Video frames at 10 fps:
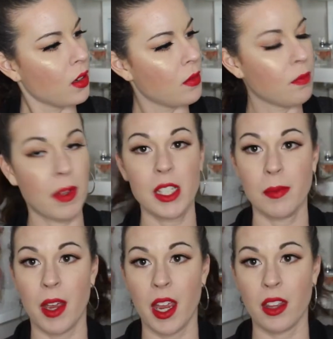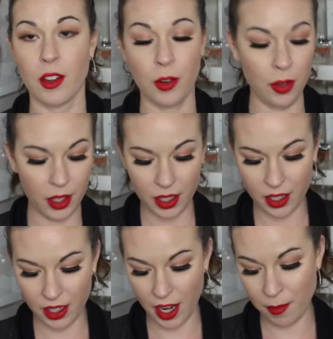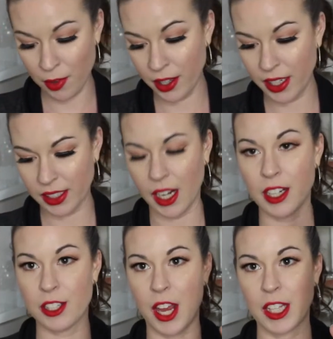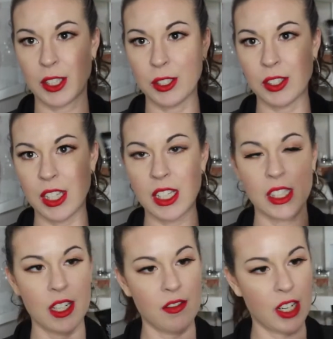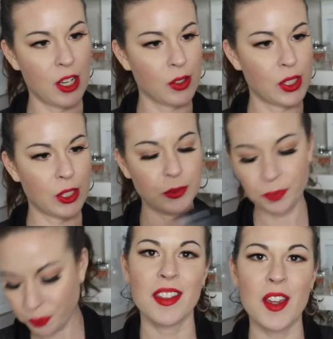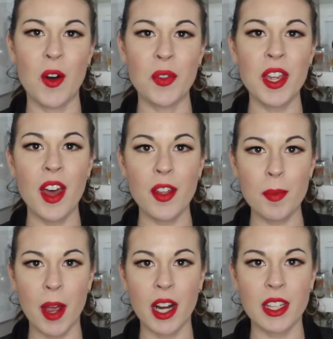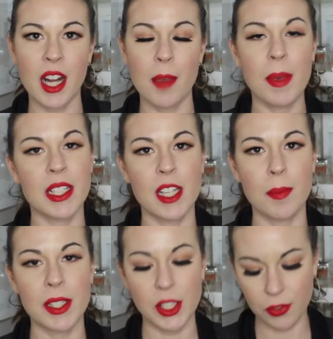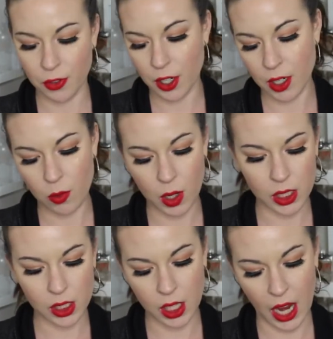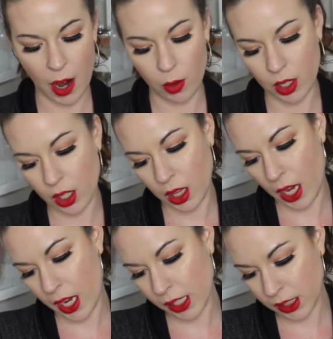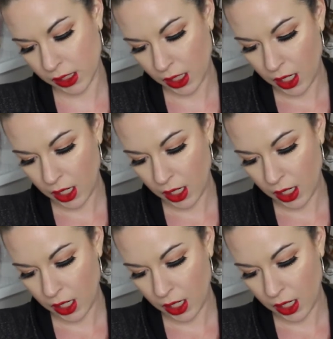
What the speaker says: Makes my hand look really good. I'm really excited to try this, so you'll see this in a video soon. The only other product that I picked up at Sephora was the Hourglass